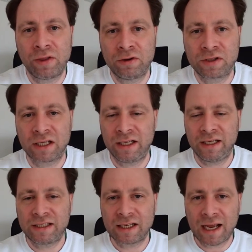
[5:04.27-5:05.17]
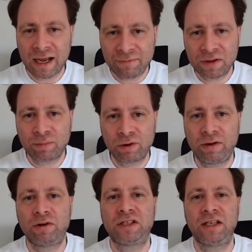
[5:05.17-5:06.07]
those leads, have the
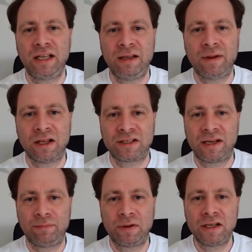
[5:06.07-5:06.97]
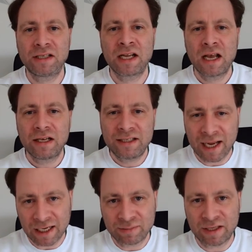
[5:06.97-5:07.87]
pre-written email templates,
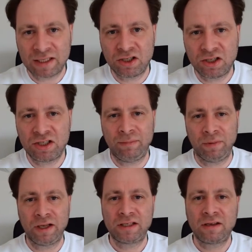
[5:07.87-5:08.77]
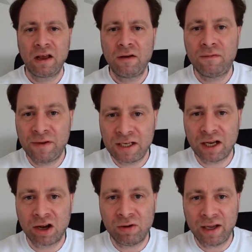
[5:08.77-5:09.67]
text message templates,
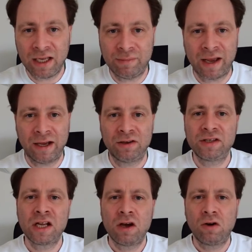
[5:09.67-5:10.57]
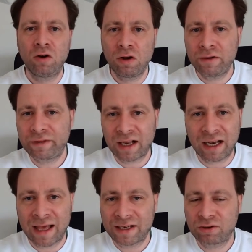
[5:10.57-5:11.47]
video emails, all of the
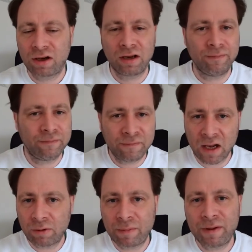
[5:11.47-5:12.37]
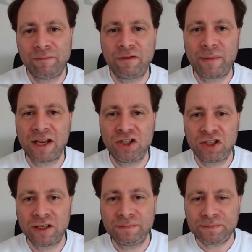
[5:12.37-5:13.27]
collateral and follow-up
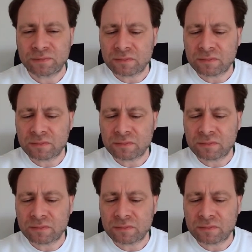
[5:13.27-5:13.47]
information